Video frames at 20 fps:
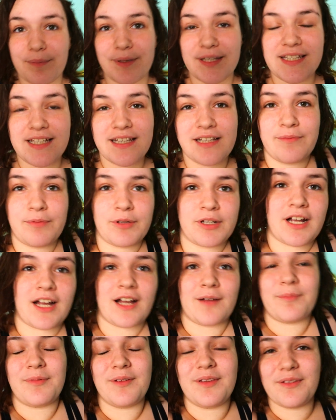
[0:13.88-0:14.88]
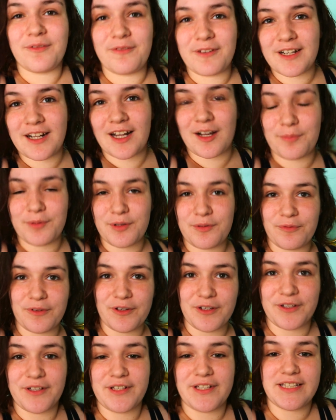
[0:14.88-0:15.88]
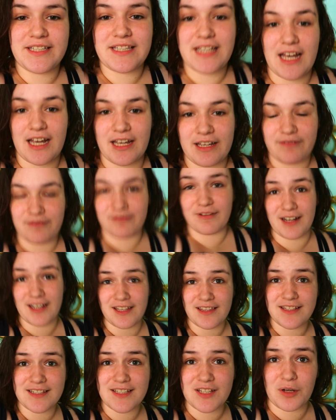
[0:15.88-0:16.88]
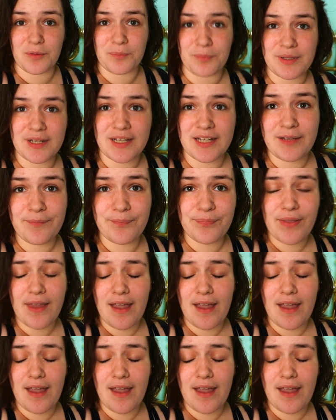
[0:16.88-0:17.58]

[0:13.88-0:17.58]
Basically what happened was I rang this company